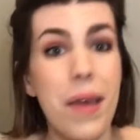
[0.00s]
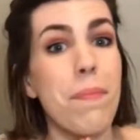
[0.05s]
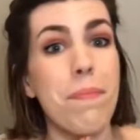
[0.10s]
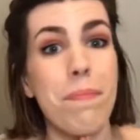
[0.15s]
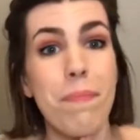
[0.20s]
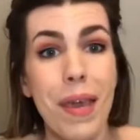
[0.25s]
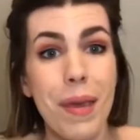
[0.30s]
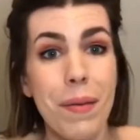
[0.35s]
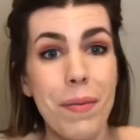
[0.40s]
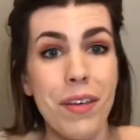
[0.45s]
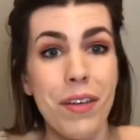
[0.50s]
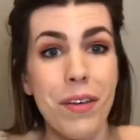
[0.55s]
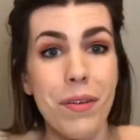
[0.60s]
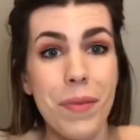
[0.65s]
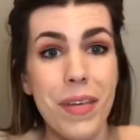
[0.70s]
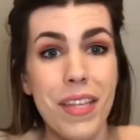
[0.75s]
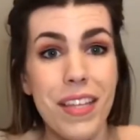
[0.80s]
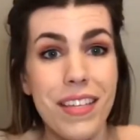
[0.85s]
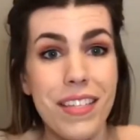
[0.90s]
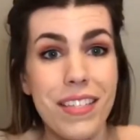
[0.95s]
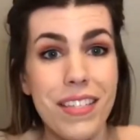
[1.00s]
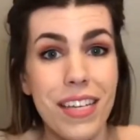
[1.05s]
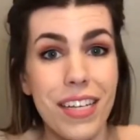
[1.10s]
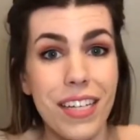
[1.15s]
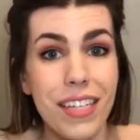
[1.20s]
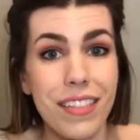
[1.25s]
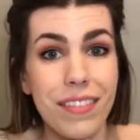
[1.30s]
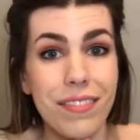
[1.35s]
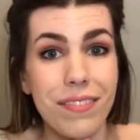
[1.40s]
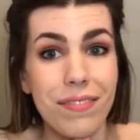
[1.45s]
Maybe it'll be this
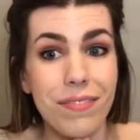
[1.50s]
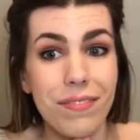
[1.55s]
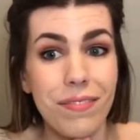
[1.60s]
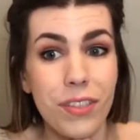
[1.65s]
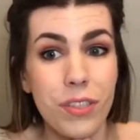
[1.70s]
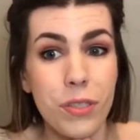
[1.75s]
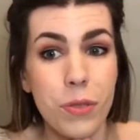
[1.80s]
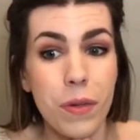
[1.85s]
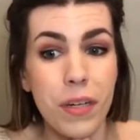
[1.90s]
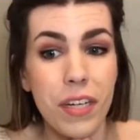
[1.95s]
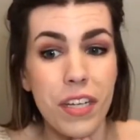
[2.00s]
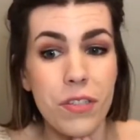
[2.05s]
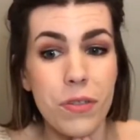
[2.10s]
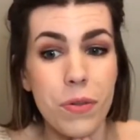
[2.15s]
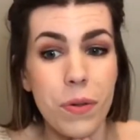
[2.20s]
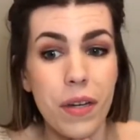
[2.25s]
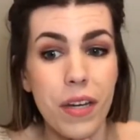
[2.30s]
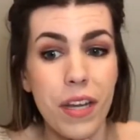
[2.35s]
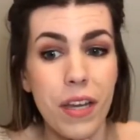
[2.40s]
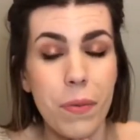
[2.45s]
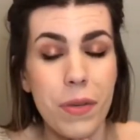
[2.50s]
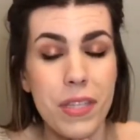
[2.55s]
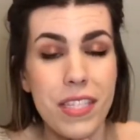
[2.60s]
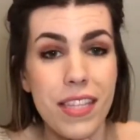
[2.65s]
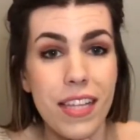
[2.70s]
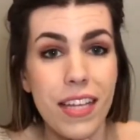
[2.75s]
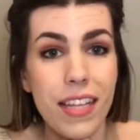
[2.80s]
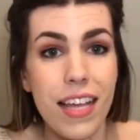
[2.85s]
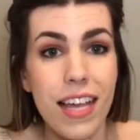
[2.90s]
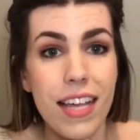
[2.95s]
year for 2020. What's
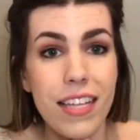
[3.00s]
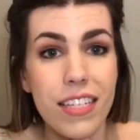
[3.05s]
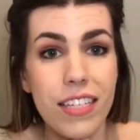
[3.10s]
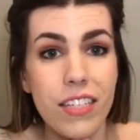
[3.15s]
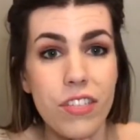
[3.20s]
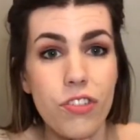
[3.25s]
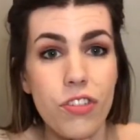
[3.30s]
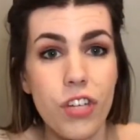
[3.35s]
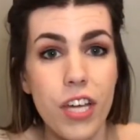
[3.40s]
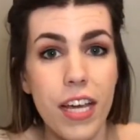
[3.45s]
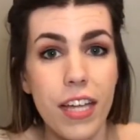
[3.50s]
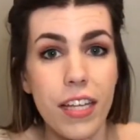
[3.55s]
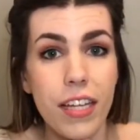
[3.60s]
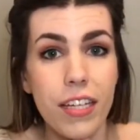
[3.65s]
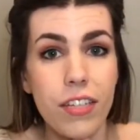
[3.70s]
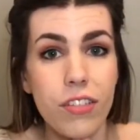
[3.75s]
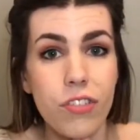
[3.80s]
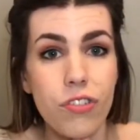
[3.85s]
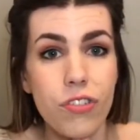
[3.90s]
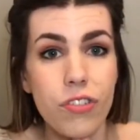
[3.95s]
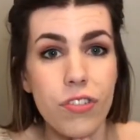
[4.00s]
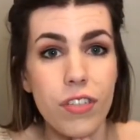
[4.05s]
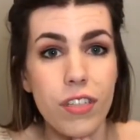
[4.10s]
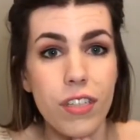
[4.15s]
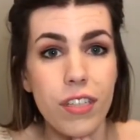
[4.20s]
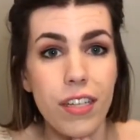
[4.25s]
the classics challenge?